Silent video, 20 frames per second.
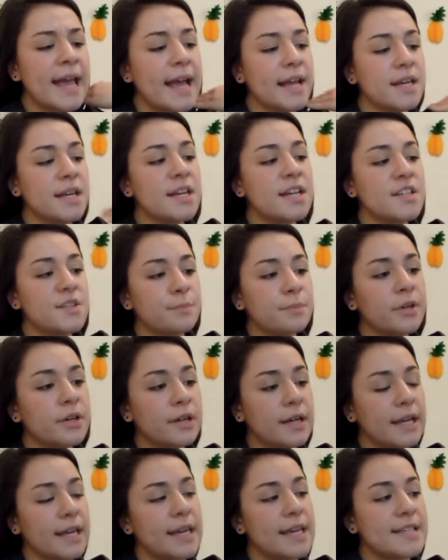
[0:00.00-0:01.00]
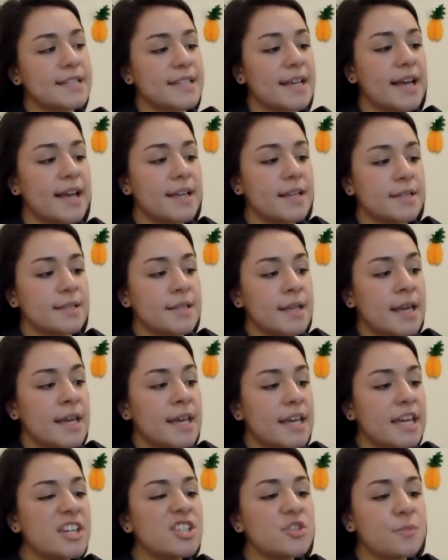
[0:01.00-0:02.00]
And in his book, he says
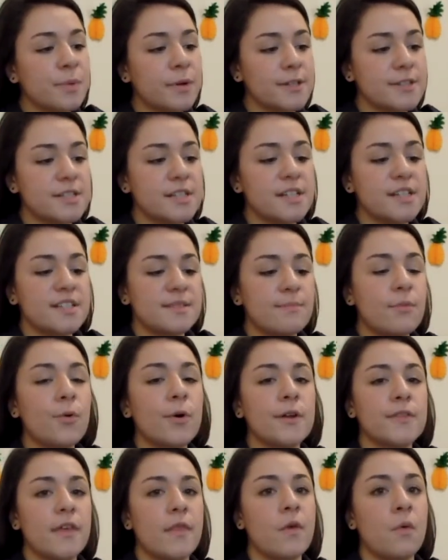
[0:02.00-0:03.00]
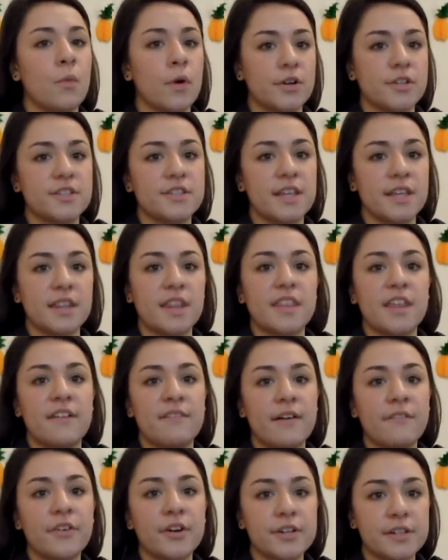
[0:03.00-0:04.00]
each person is more than the worst thing that
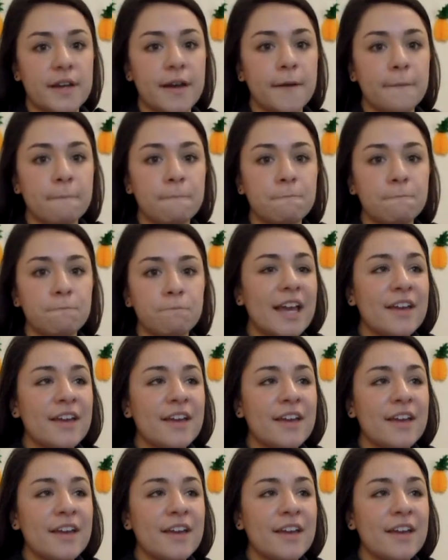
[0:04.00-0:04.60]
they've ever done.